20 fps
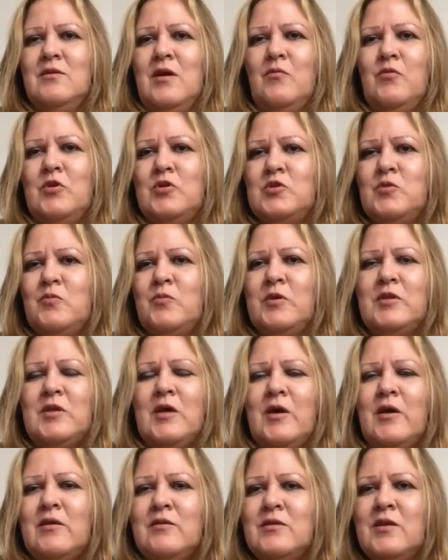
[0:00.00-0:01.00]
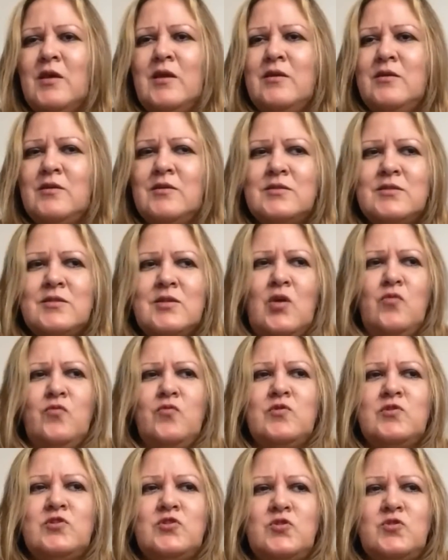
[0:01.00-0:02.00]
I mean, to me, that in itself
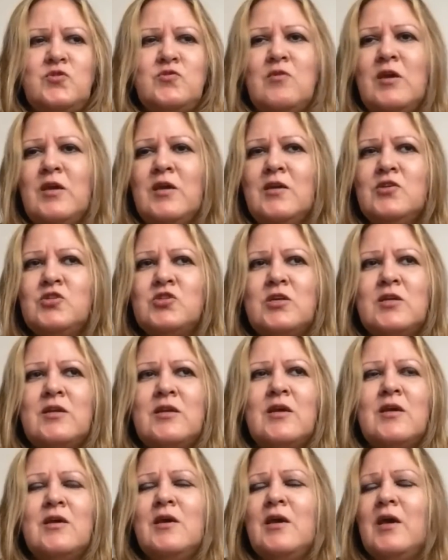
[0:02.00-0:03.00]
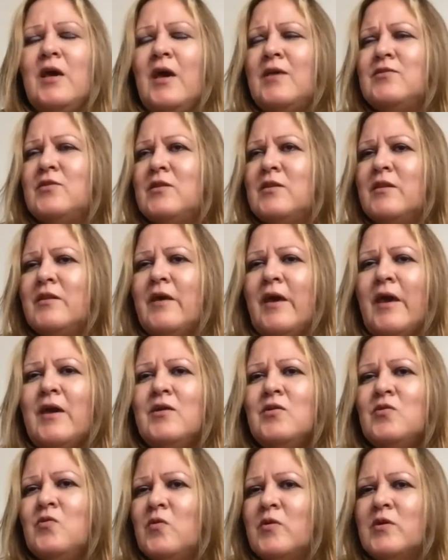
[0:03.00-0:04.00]
was strange, and the
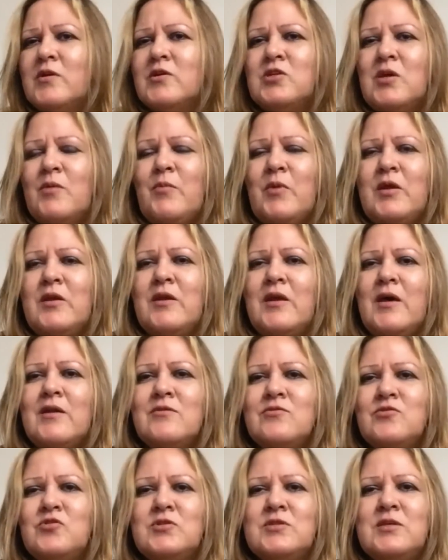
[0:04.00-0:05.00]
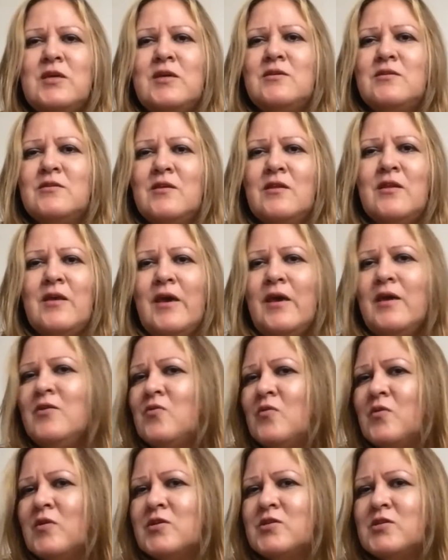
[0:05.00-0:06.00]
language. I mean, not understanding the
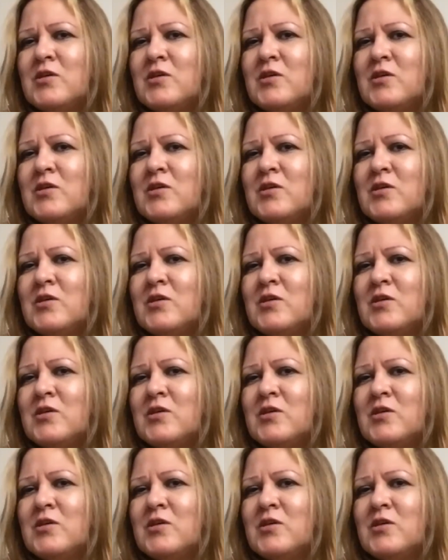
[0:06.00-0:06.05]
language.